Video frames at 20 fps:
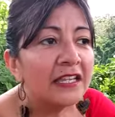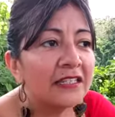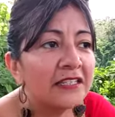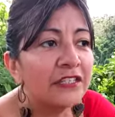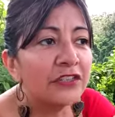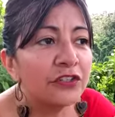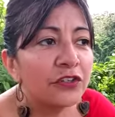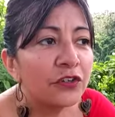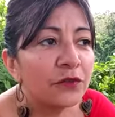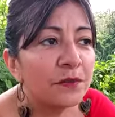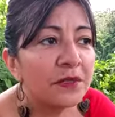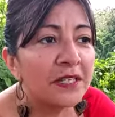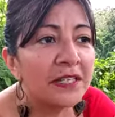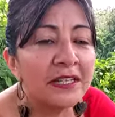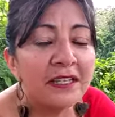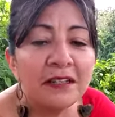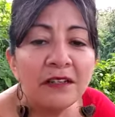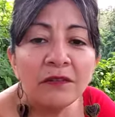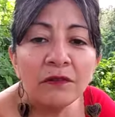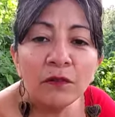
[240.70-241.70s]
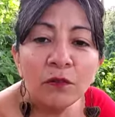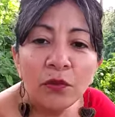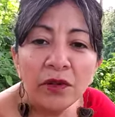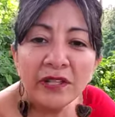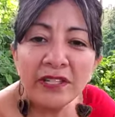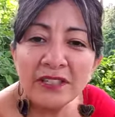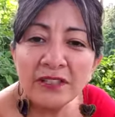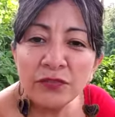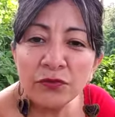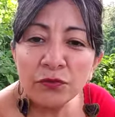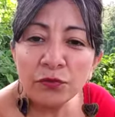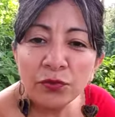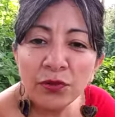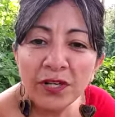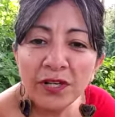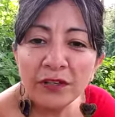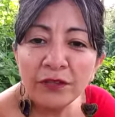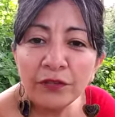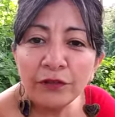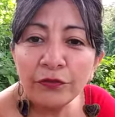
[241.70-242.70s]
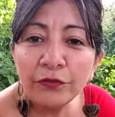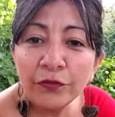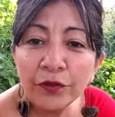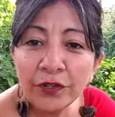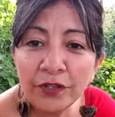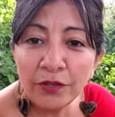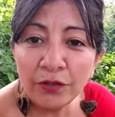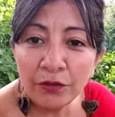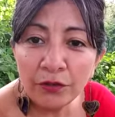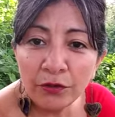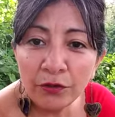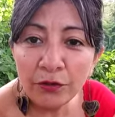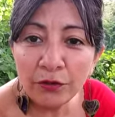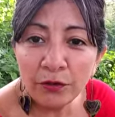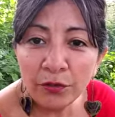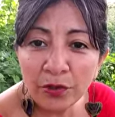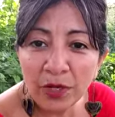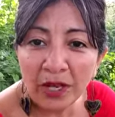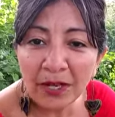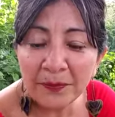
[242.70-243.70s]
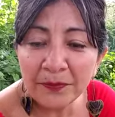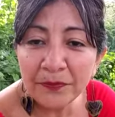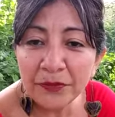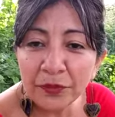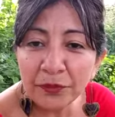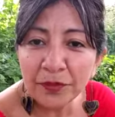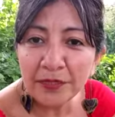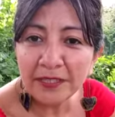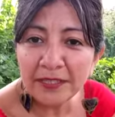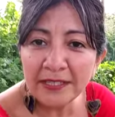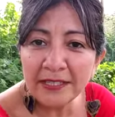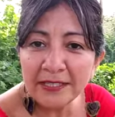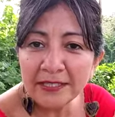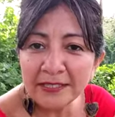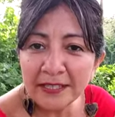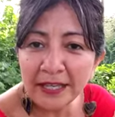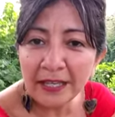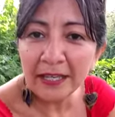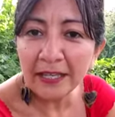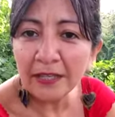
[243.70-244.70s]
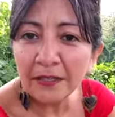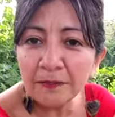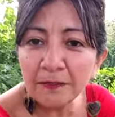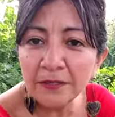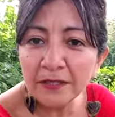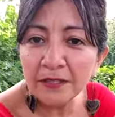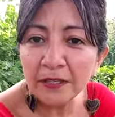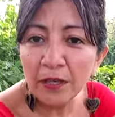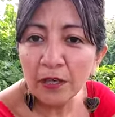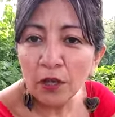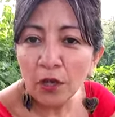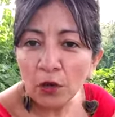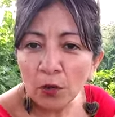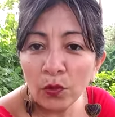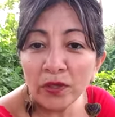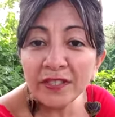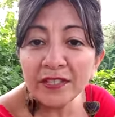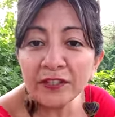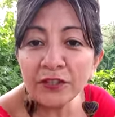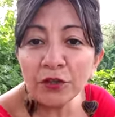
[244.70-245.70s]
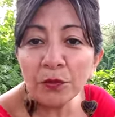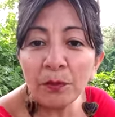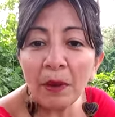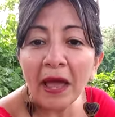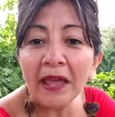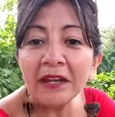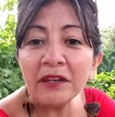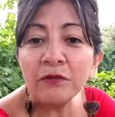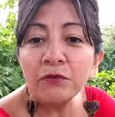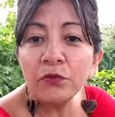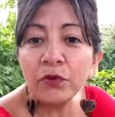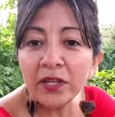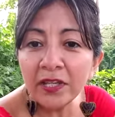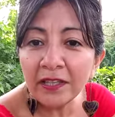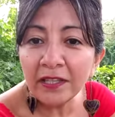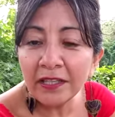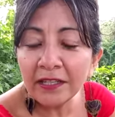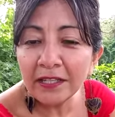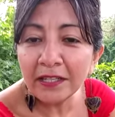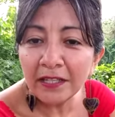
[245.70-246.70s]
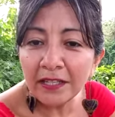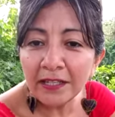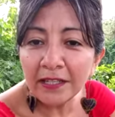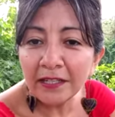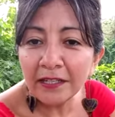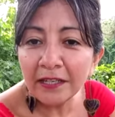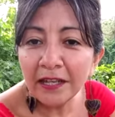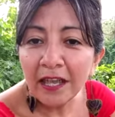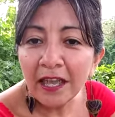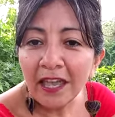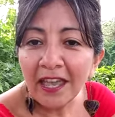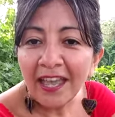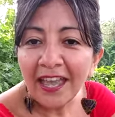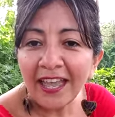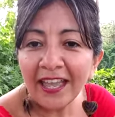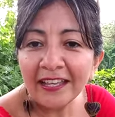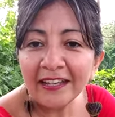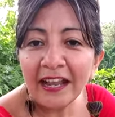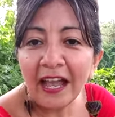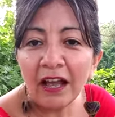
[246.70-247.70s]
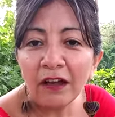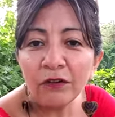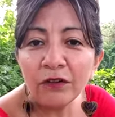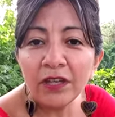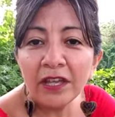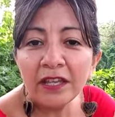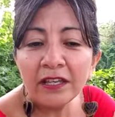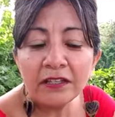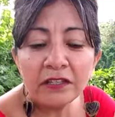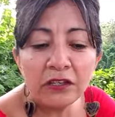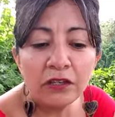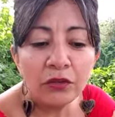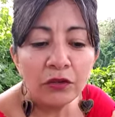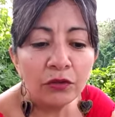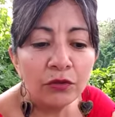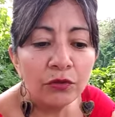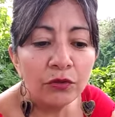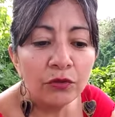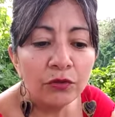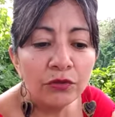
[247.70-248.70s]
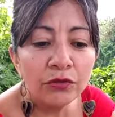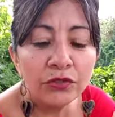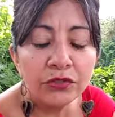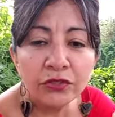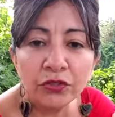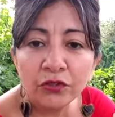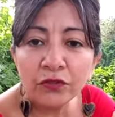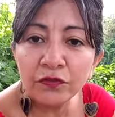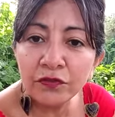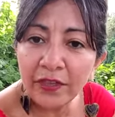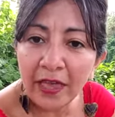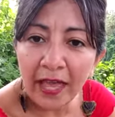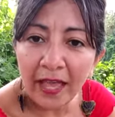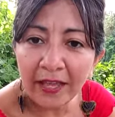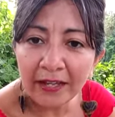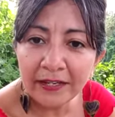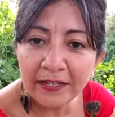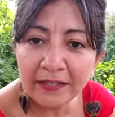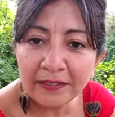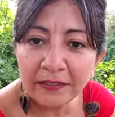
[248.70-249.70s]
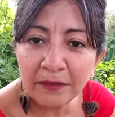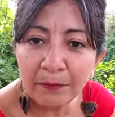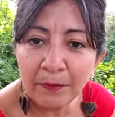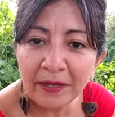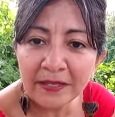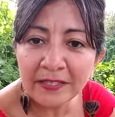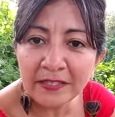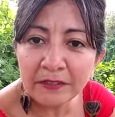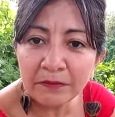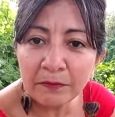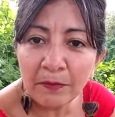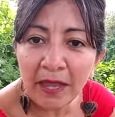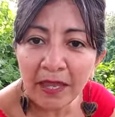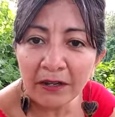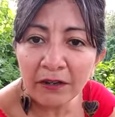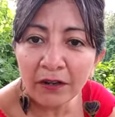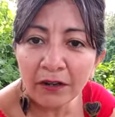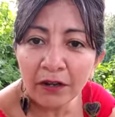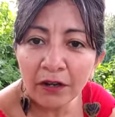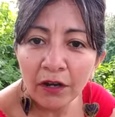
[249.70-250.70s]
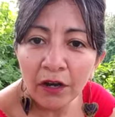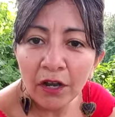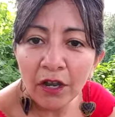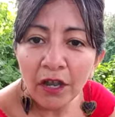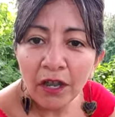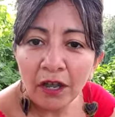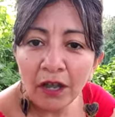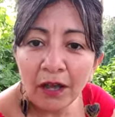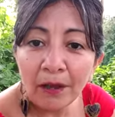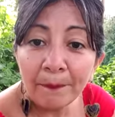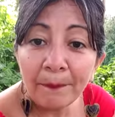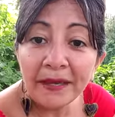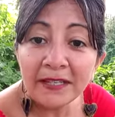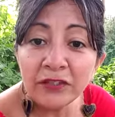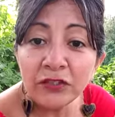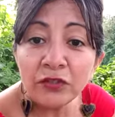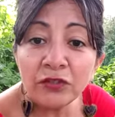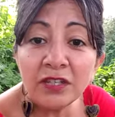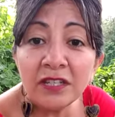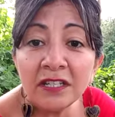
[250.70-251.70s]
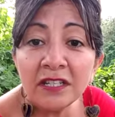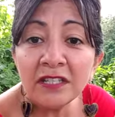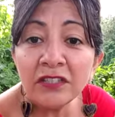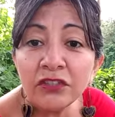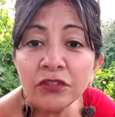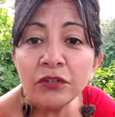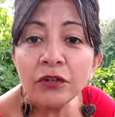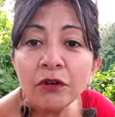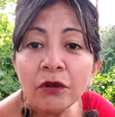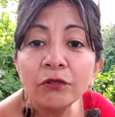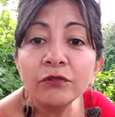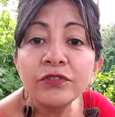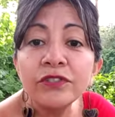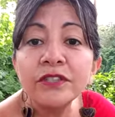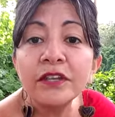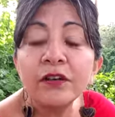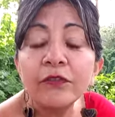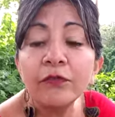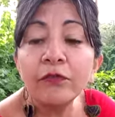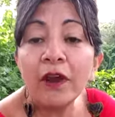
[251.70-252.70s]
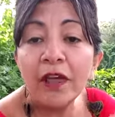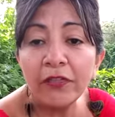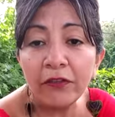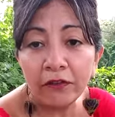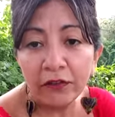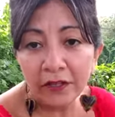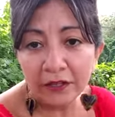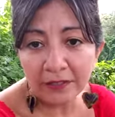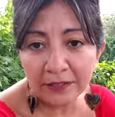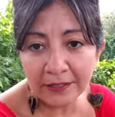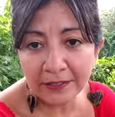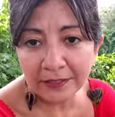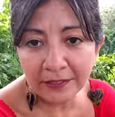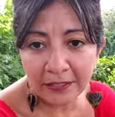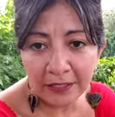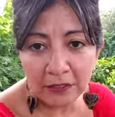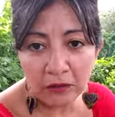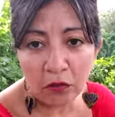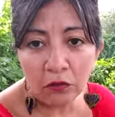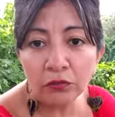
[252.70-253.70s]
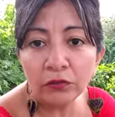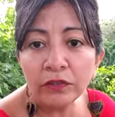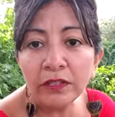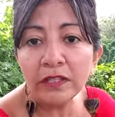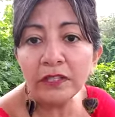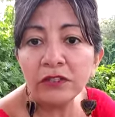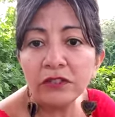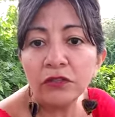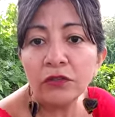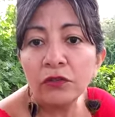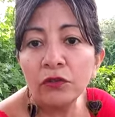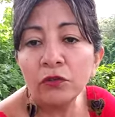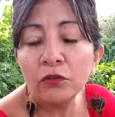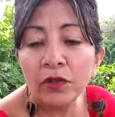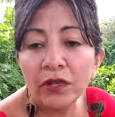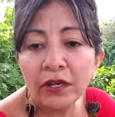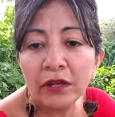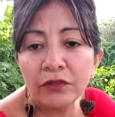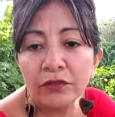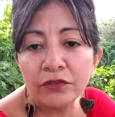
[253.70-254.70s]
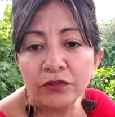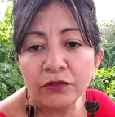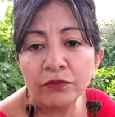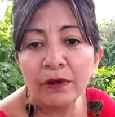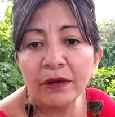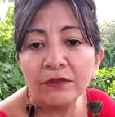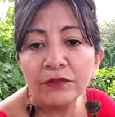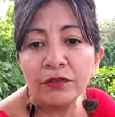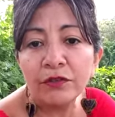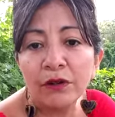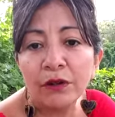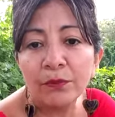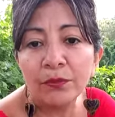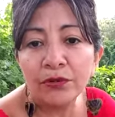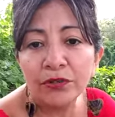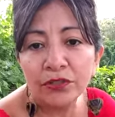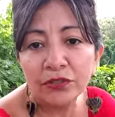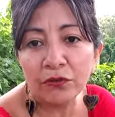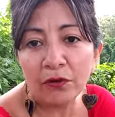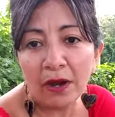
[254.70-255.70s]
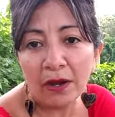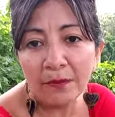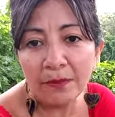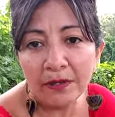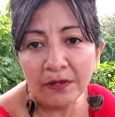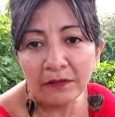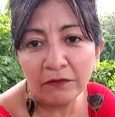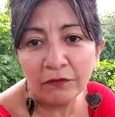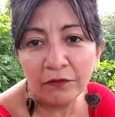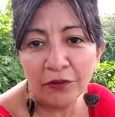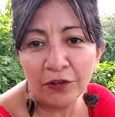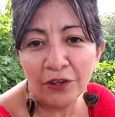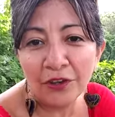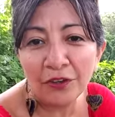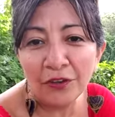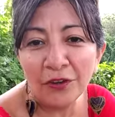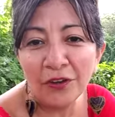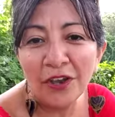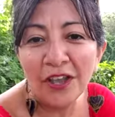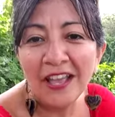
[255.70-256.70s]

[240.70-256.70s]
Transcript: determining what is real for you during these times. What does your body really need, and how can you serve that in the best manner? By tuning into your own self rather than listening only to what others around you are prescribing for you.